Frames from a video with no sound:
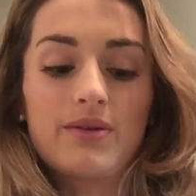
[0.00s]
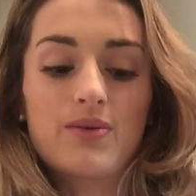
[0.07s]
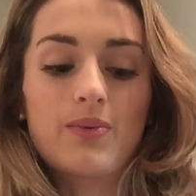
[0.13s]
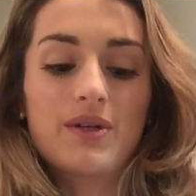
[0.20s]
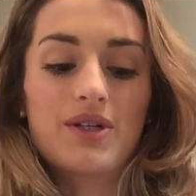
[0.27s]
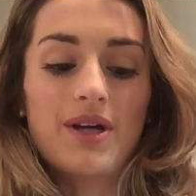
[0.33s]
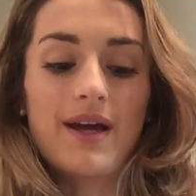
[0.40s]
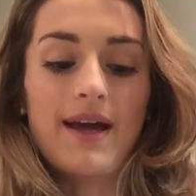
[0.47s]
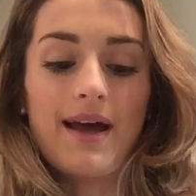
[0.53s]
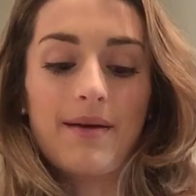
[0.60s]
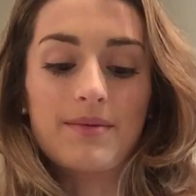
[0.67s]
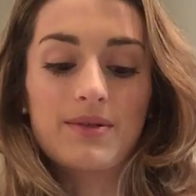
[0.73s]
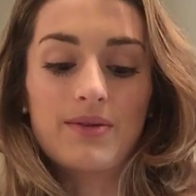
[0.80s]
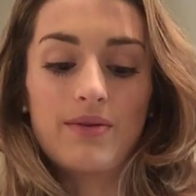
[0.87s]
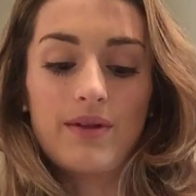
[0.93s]
Hills, which I
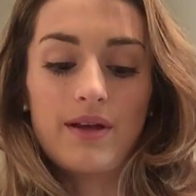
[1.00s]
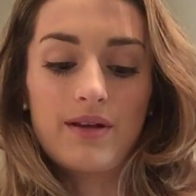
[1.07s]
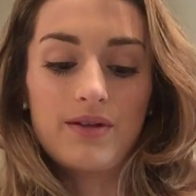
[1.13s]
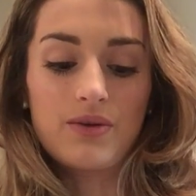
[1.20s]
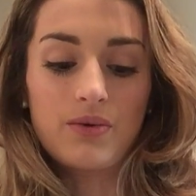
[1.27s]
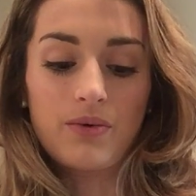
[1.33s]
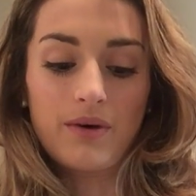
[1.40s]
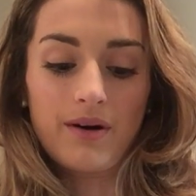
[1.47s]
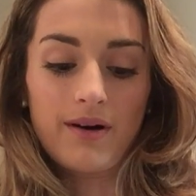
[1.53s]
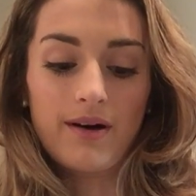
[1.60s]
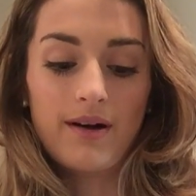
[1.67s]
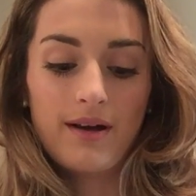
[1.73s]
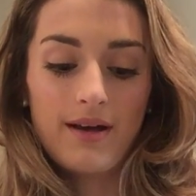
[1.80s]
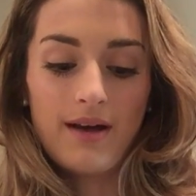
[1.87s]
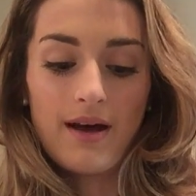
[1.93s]
absolutely
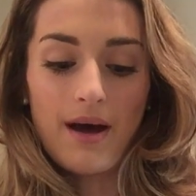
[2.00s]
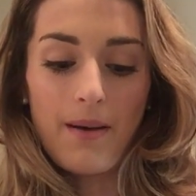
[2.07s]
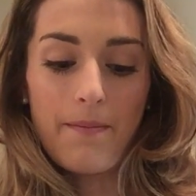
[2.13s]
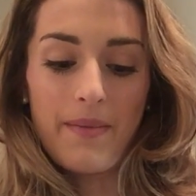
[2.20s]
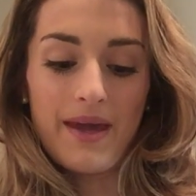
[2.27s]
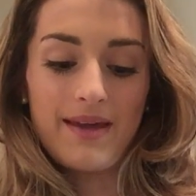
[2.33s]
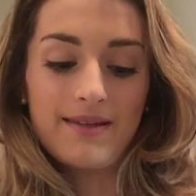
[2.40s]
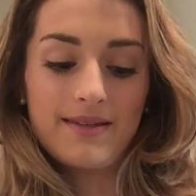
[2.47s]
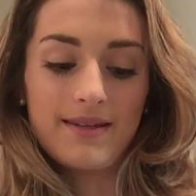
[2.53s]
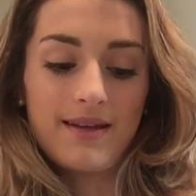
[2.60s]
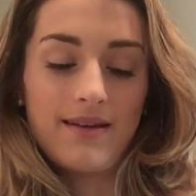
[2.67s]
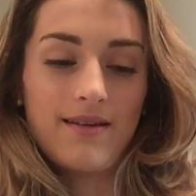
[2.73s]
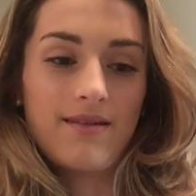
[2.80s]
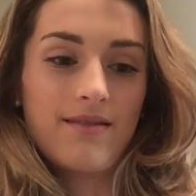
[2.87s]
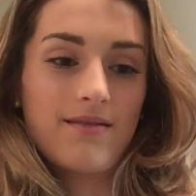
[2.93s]
adore.
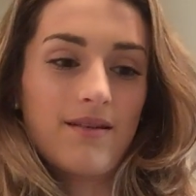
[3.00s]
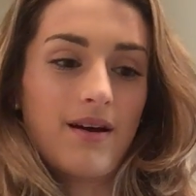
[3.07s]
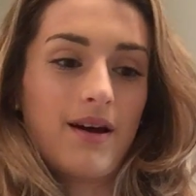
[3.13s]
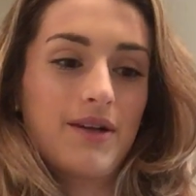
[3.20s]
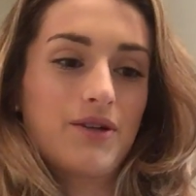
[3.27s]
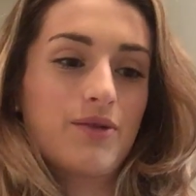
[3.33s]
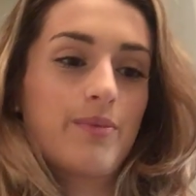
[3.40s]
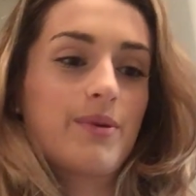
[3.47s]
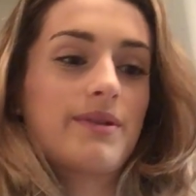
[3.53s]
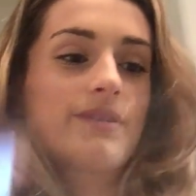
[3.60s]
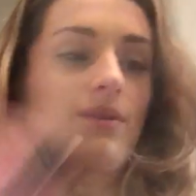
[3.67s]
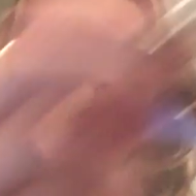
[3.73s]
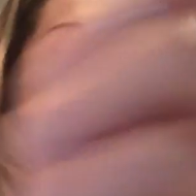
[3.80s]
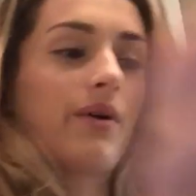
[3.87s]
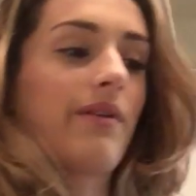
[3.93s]
Amazing,
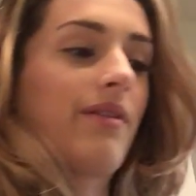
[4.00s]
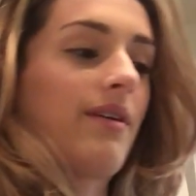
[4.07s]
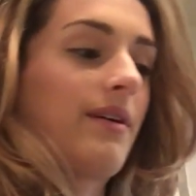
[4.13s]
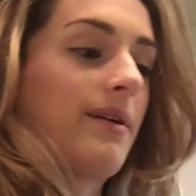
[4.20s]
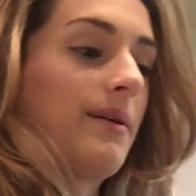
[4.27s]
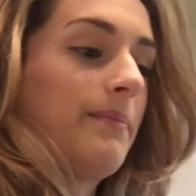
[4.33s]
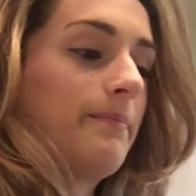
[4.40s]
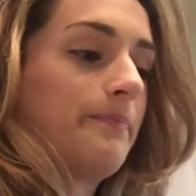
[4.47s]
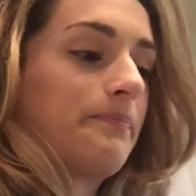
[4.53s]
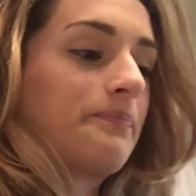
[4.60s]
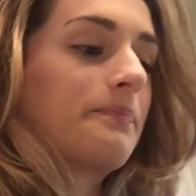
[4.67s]
100% worth it.